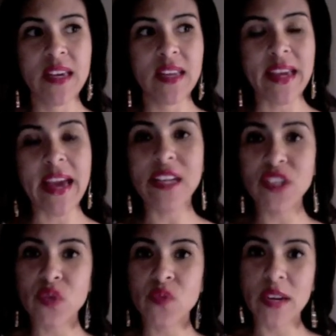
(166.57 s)
like
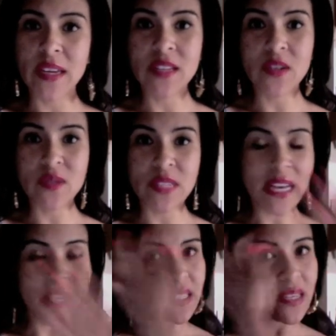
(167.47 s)
as you're running, so
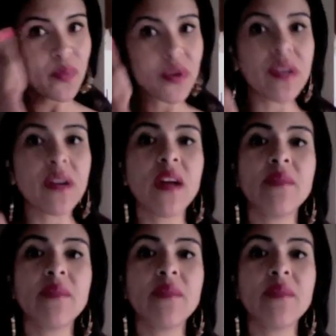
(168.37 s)
test it, put it on,